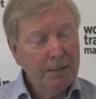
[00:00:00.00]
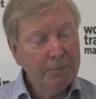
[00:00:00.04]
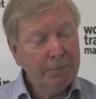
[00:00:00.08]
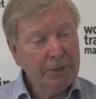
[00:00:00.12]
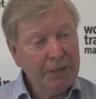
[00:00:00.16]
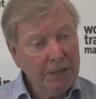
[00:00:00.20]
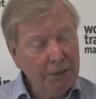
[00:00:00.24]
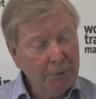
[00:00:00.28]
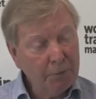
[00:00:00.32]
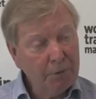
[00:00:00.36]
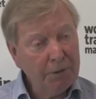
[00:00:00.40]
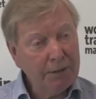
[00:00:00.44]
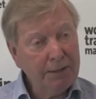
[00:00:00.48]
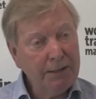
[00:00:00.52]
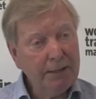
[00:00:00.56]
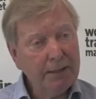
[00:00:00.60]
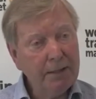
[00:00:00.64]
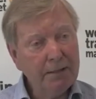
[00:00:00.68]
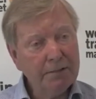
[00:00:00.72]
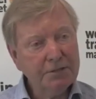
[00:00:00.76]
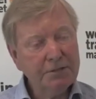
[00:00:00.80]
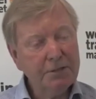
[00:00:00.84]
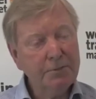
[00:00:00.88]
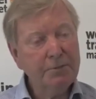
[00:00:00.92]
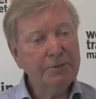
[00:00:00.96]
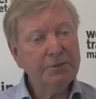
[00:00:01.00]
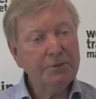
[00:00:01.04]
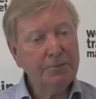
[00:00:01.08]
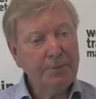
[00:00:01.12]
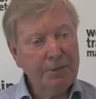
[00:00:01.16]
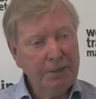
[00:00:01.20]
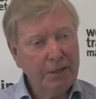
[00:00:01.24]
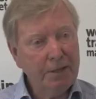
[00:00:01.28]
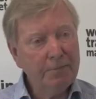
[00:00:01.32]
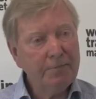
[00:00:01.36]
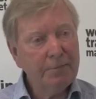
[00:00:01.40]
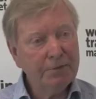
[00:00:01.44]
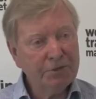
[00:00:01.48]
But equally, customers have
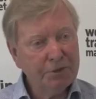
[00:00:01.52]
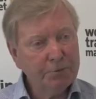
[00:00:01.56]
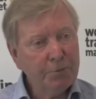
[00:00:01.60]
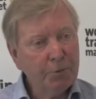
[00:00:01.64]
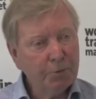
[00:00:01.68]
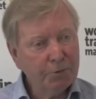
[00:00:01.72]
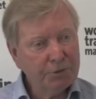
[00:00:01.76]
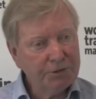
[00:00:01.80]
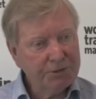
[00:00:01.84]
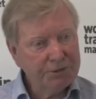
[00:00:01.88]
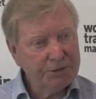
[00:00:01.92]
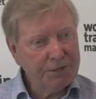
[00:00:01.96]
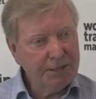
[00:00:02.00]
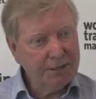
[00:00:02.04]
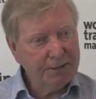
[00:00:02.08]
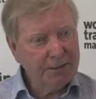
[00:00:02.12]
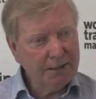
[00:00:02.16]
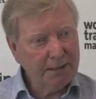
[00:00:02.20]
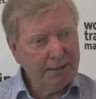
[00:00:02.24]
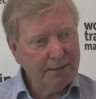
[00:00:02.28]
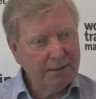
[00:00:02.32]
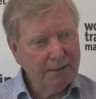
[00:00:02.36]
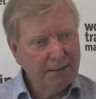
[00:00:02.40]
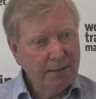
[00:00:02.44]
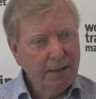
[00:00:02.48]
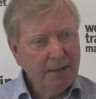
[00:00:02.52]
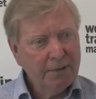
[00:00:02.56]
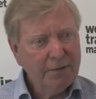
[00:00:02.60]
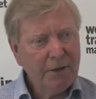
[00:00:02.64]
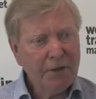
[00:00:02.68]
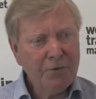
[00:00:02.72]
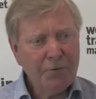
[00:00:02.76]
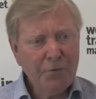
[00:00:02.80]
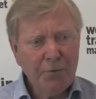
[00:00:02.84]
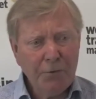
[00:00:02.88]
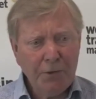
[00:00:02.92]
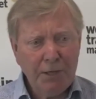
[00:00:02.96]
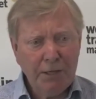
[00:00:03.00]
become much more discerning.
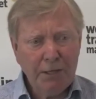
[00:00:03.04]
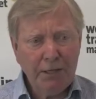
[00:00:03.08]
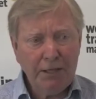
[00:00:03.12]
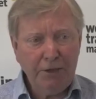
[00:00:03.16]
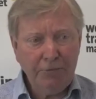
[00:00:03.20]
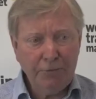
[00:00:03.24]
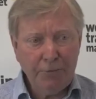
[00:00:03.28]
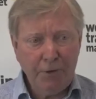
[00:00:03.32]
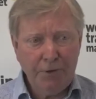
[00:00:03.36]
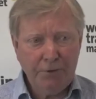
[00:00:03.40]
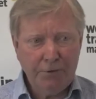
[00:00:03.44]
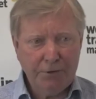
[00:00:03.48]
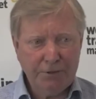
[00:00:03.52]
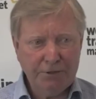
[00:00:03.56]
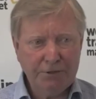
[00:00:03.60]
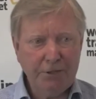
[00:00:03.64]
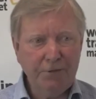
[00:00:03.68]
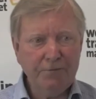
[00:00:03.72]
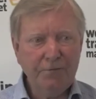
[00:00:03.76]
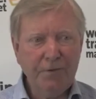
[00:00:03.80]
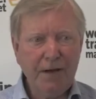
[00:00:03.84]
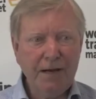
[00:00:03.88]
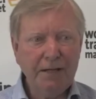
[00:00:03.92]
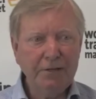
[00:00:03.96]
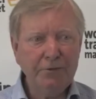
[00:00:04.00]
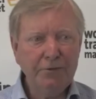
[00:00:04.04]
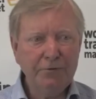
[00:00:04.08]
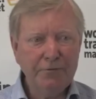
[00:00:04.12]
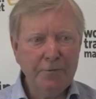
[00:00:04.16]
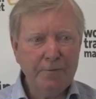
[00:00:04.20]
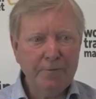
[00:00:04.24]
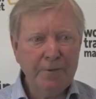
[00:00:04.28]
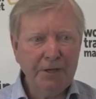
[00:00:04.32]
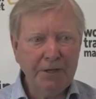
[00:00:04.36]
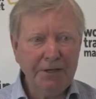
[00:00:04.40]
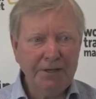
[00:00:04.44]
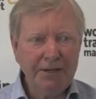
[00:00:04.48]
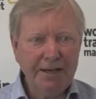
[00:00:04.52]
They're really focused on value
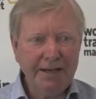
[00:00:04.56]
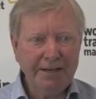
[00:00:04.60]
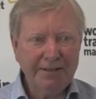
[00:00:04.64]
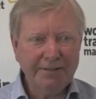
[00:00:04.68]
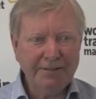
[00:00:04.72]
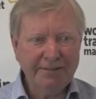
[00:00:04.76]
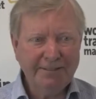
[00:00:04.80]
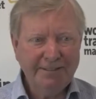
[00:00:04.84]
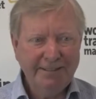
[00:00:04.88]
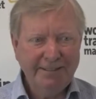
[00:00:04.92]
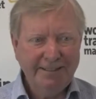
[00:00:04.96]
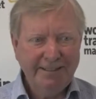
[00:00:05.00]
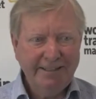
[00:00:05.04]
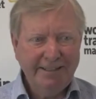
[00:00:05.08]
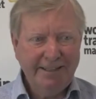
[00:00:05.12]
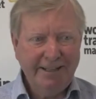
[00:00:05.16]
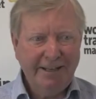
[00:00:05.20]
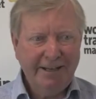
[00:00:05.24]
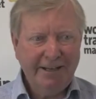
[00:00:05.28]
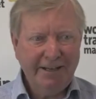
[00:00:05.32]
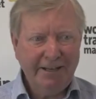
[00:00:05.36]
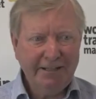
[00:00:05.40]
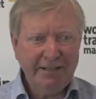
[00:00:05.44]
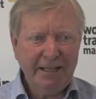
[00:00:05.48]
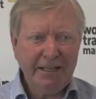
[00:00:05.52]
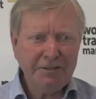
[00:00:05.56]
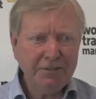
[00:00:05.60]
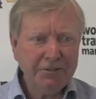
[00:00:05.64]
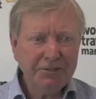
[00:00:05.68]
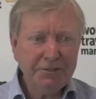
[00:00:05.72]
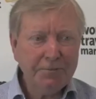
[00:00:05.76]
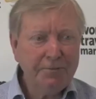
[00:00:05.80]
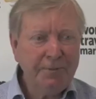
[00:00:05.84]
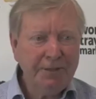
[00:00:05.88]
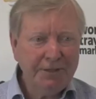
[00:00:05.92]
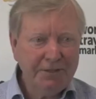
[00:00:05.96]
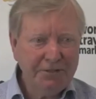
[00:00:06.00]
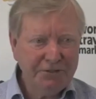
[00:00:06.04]
for money now. And that
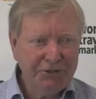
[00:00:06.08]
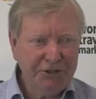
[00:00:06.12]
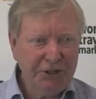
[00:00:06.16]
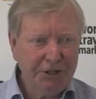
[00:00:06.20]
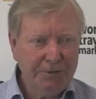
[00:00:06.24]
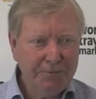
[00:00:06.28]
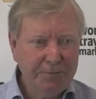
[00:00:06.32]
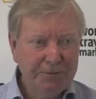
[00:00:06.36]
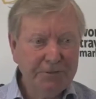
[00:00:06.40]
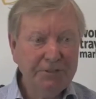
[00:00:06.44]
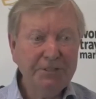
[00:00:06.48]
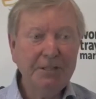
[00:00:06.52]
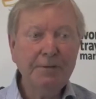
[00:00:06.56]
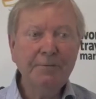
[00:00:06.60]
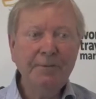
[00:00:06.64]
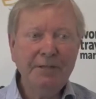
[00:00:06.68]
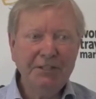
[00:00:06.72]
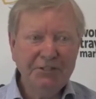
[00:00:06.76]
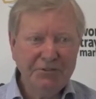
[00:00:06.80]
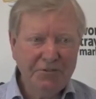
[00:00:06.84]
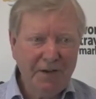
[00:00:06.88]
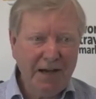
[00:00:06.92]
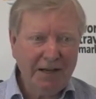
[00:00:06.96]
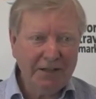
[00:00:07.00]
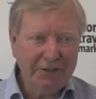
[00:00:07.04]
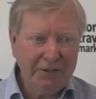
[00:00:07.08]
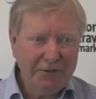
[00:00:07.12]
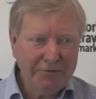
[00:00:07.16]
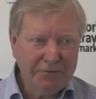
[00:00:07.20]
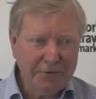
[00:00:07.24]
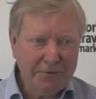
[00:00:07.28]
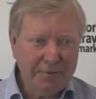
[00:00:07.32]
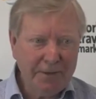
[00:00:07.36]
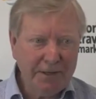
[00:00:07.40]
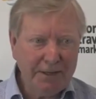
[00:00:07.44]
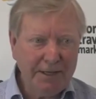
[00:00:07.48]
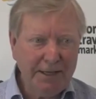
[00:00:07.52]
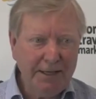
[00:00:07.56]
doesn't mean the cheapest, it means value
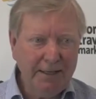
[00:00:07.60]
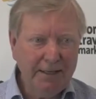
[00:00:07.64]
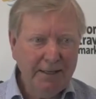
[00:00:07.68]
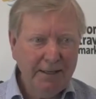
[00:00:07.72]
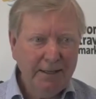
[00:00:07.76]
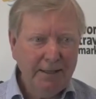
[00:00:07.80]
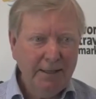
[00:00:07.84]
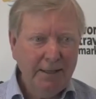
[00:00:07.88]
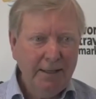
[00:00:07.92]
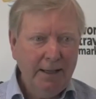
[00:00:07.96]
for money.